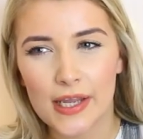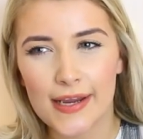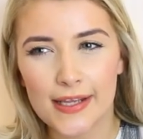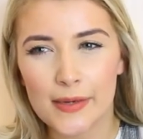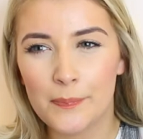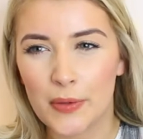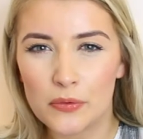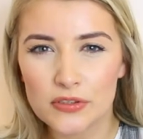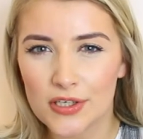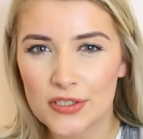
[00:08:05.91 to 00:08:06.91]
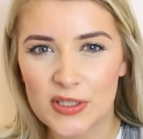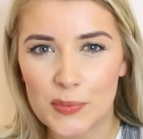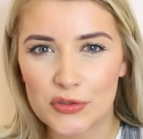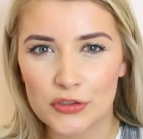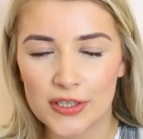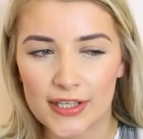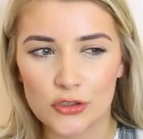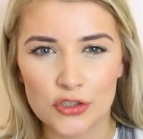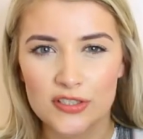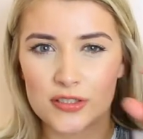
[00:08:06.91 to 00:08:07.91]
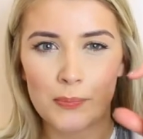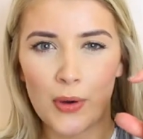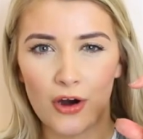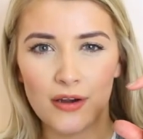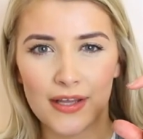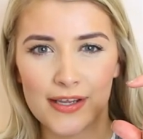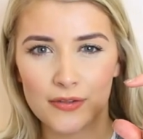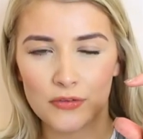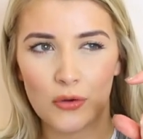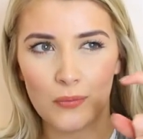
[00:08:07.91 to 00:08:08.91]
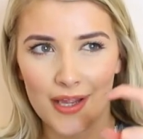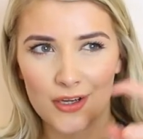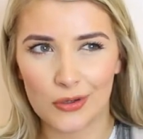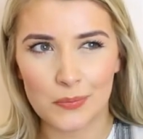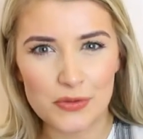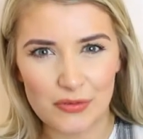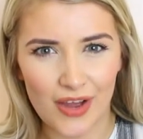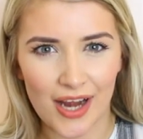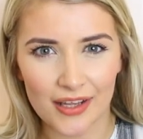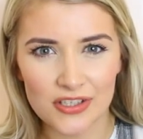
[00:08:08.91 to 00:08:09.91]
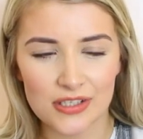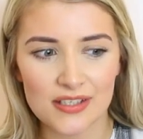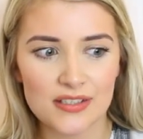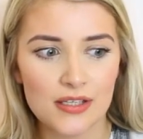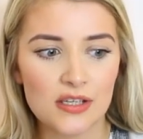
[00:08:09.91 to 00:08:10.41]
in like Boots or Superdrug, like just the pot, like not where it comes with eyelashes.